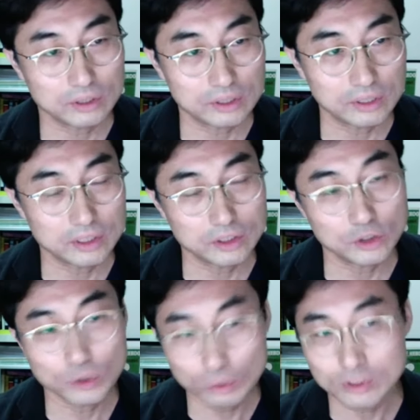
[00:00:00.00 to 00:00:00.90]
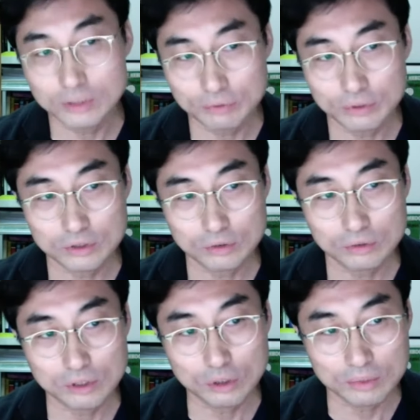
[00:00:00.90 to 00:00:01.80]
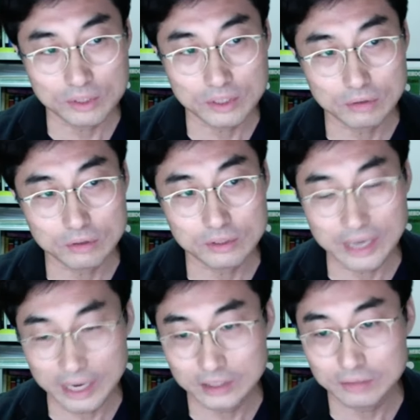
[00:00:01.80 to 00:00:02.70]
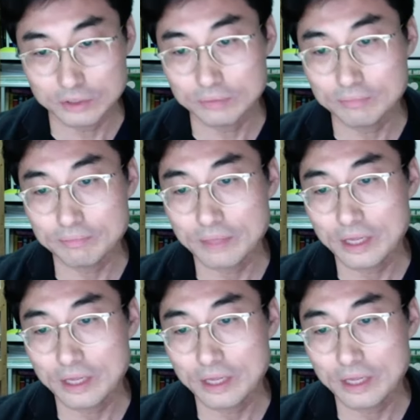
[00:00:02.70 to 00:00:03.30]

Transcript: has a huge influence on the global South activism.